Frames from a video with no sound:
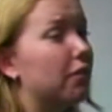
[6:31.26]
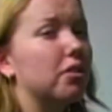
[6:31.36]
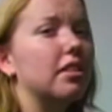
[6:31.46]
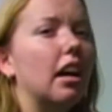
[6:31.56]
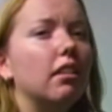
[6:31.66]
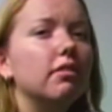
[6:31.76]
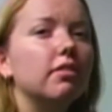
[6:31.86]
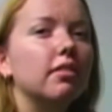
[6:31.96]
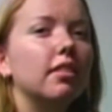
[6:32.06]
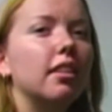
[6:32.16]
yourself,
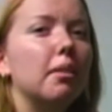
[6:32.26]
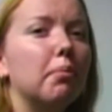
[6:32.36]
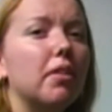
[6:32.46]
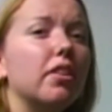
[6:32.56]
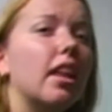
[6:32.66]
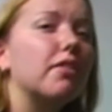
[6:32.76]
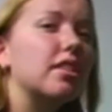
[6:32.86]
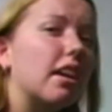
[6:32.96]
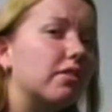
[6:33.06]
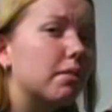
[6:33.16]
but if you love
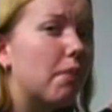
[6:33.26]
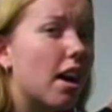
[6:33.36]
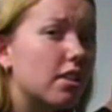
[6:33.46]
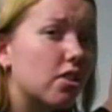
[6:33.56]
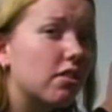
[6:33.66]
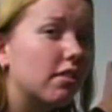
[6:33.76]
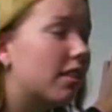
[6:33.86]
yourself too much,